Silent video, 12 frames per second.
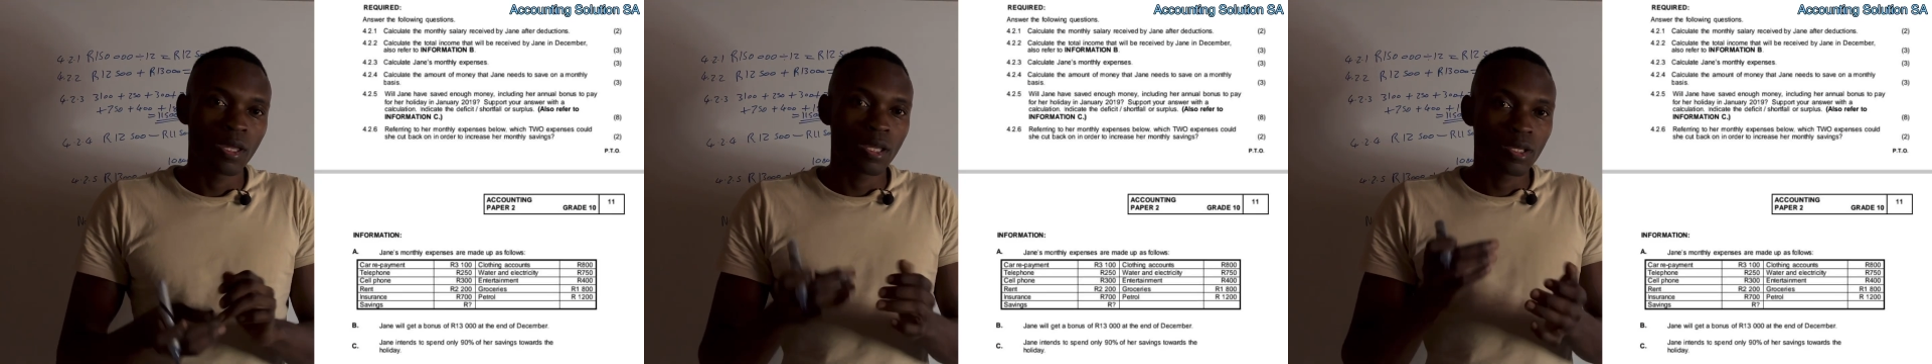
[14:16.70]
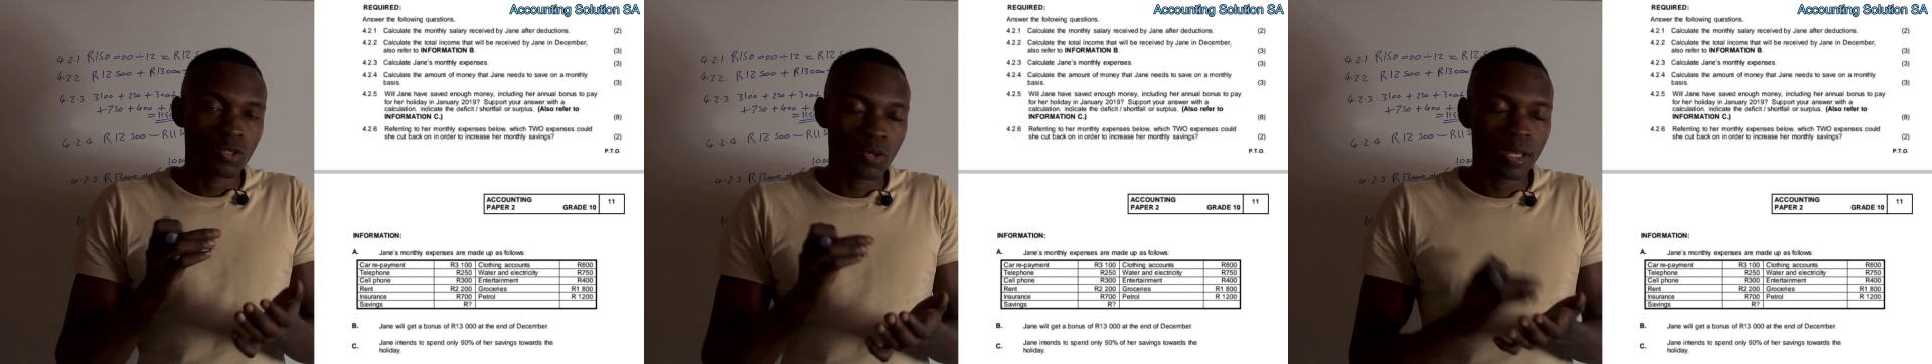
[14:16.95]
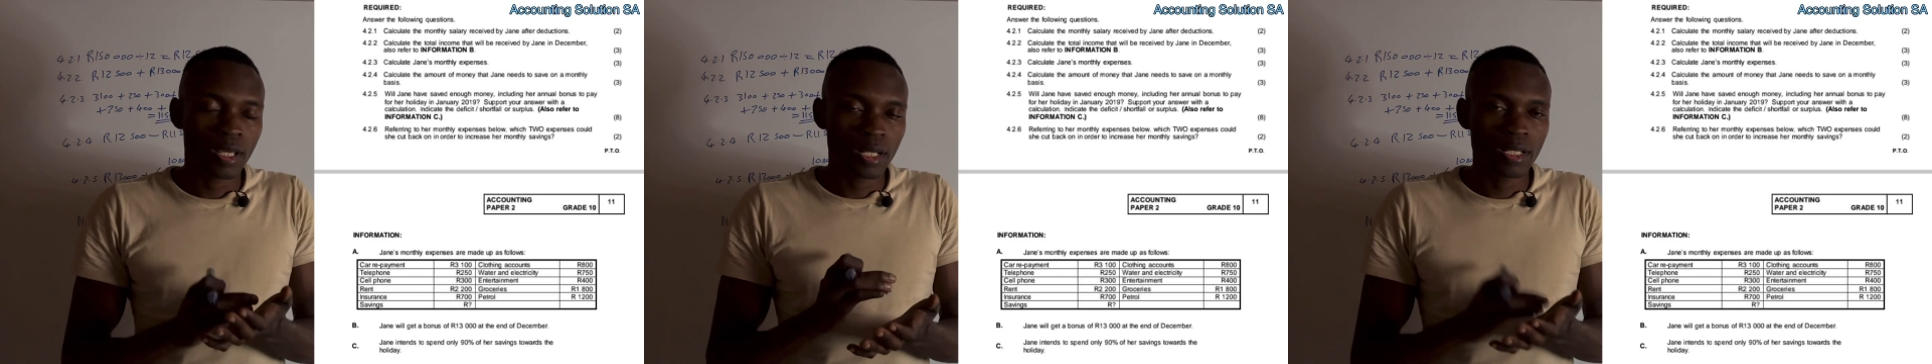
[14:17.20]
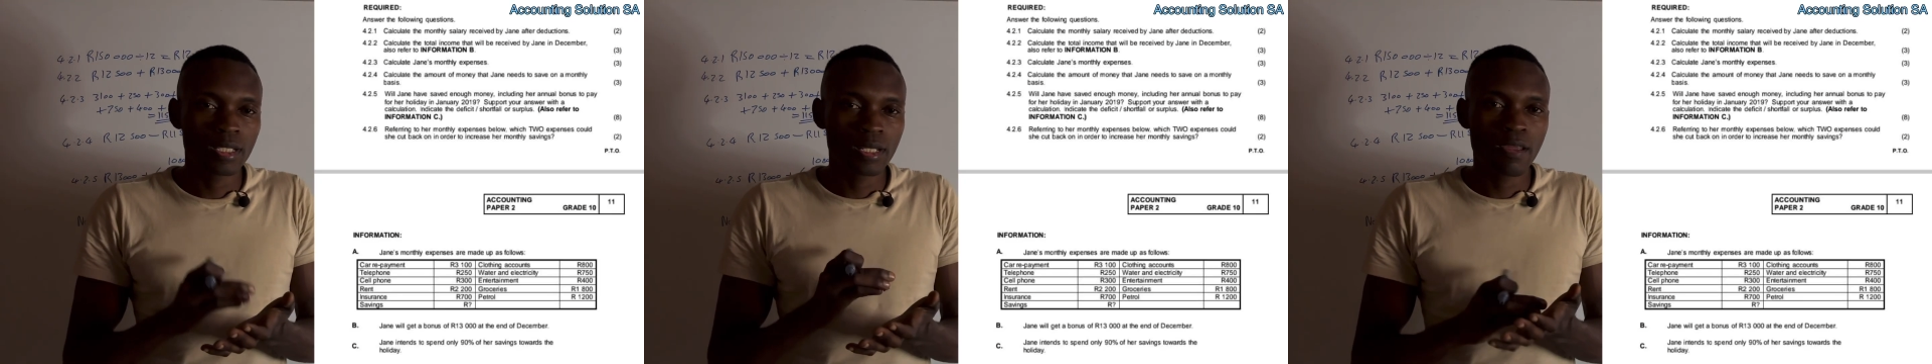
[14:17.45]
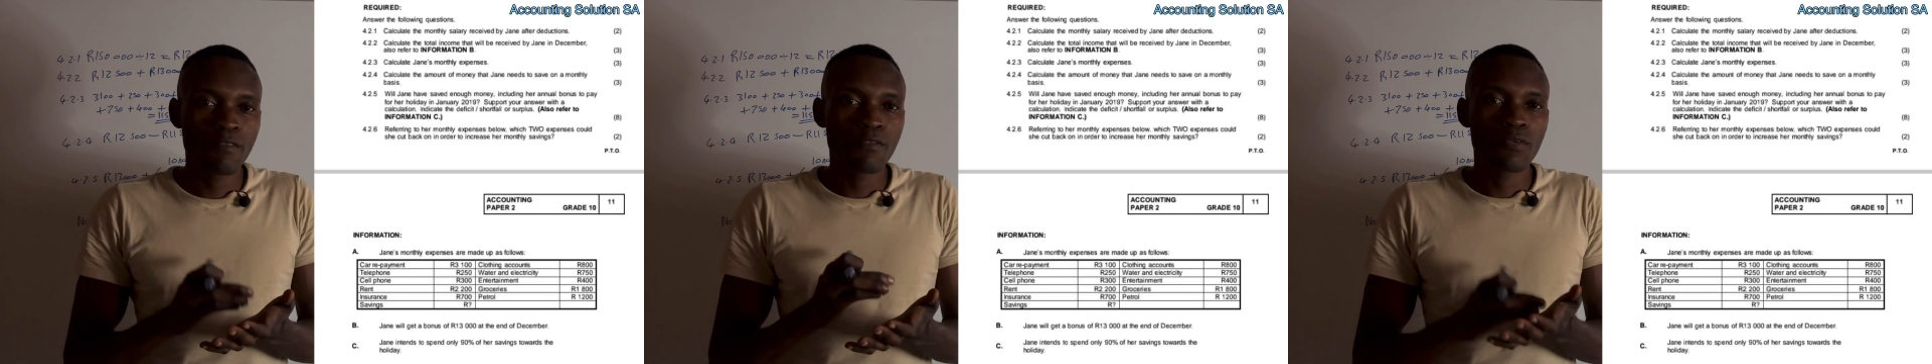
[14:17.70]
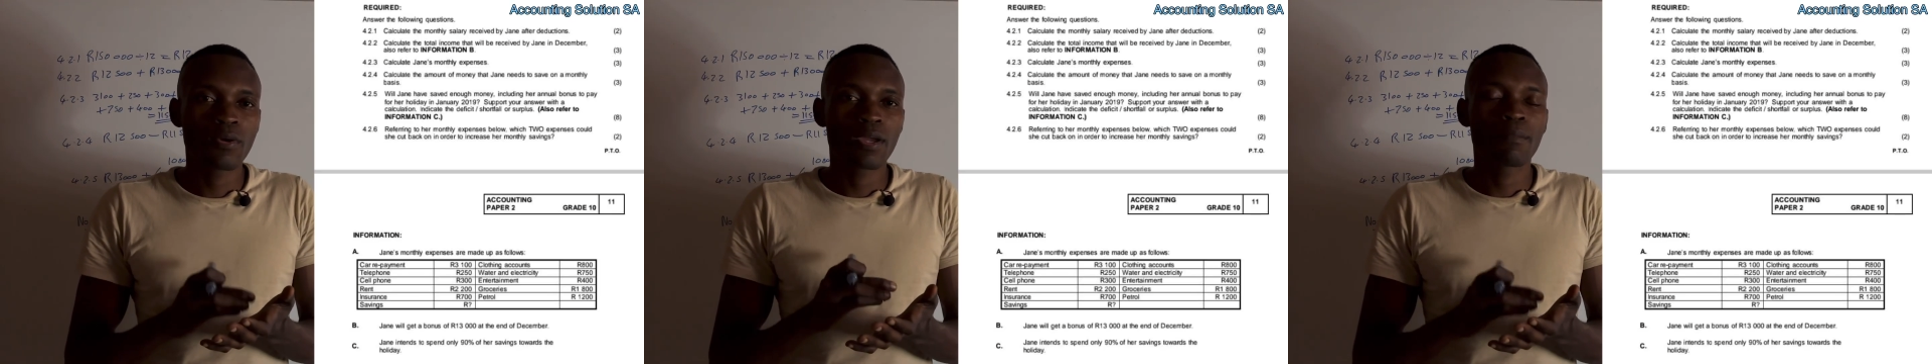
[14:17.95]
so at least if
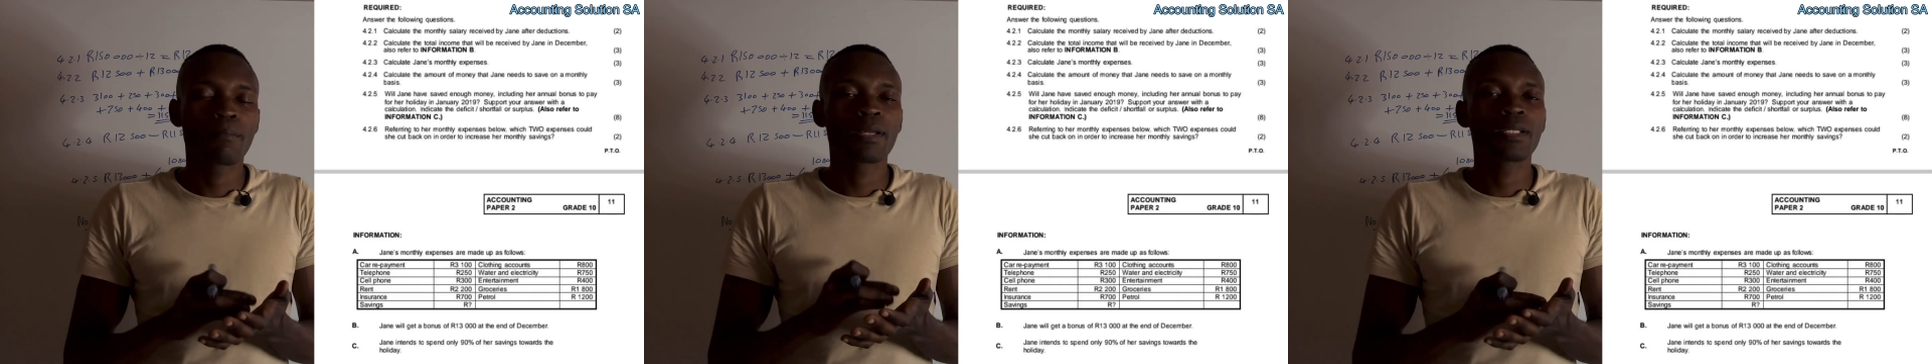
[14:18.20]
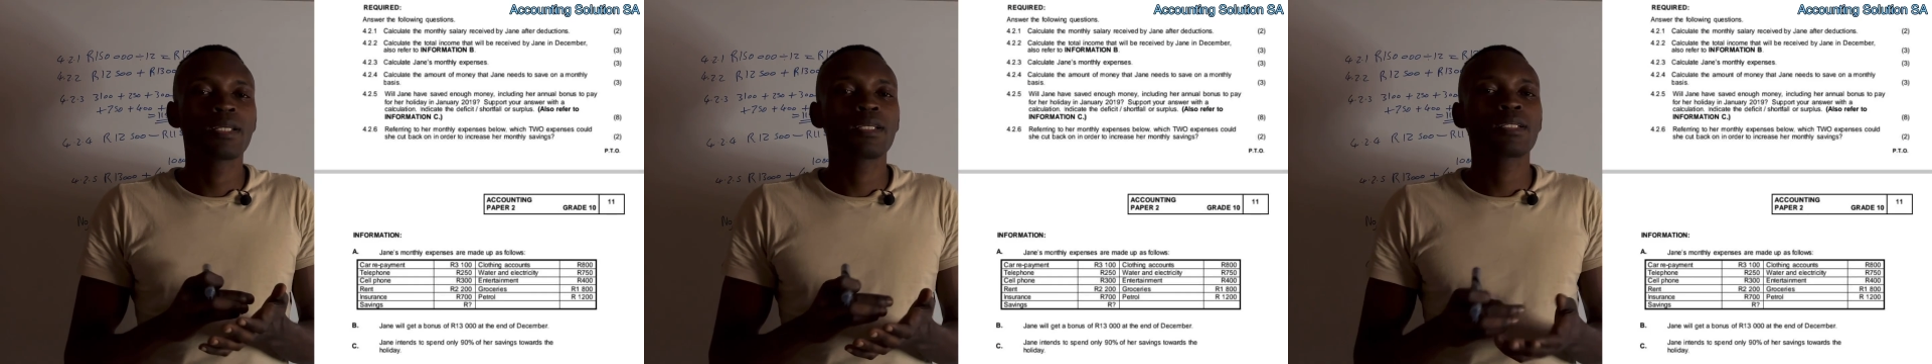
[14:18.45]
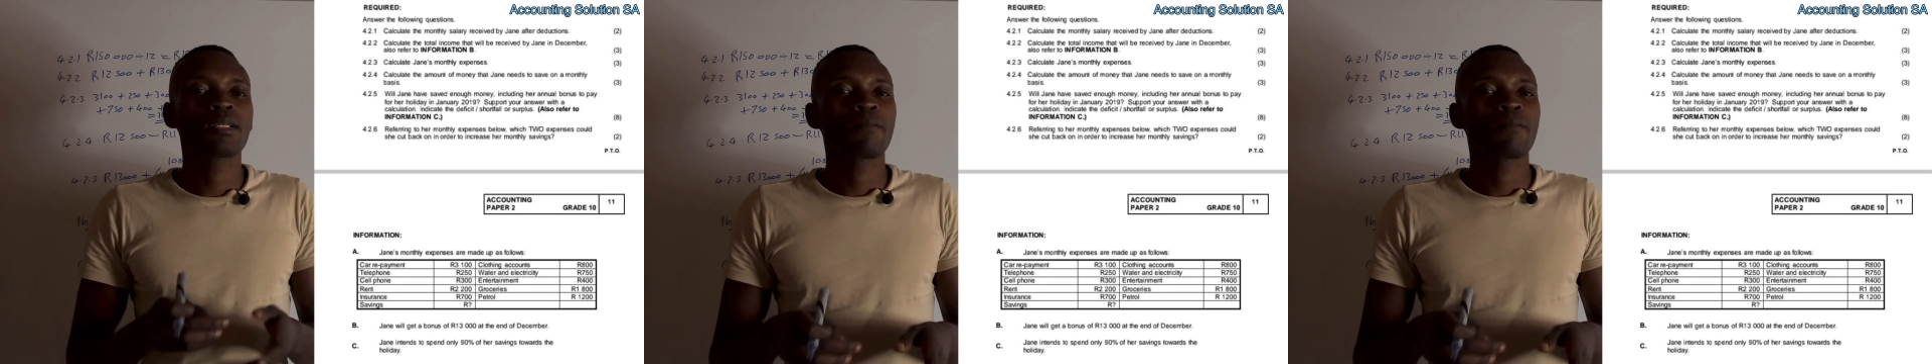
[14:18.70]
you can purchase